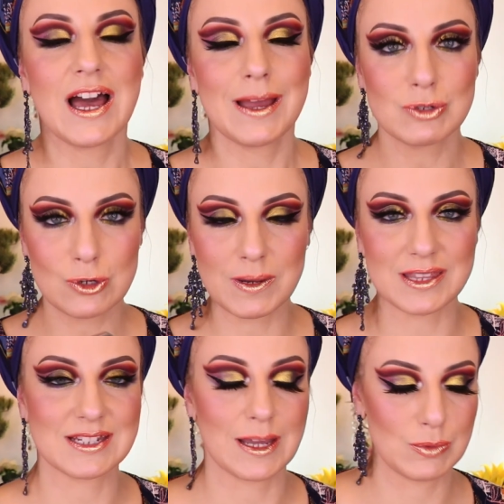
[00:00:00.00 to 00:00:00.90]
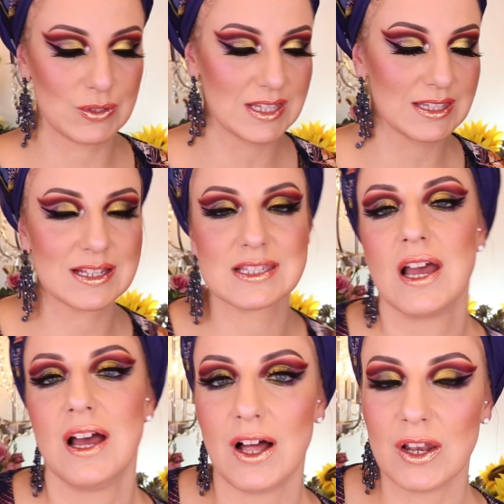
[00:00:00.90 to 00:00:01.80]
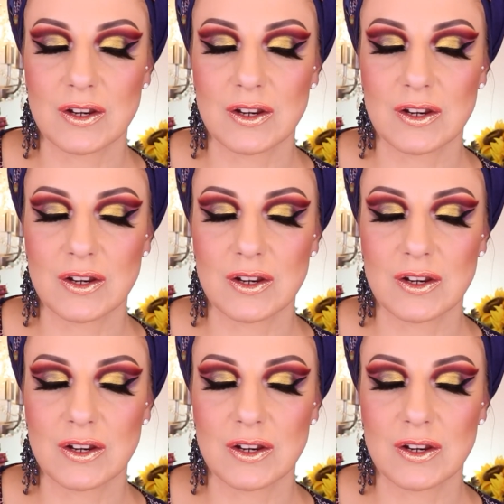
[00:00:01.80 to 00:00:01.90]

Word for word: I'm sure by the time you see this, a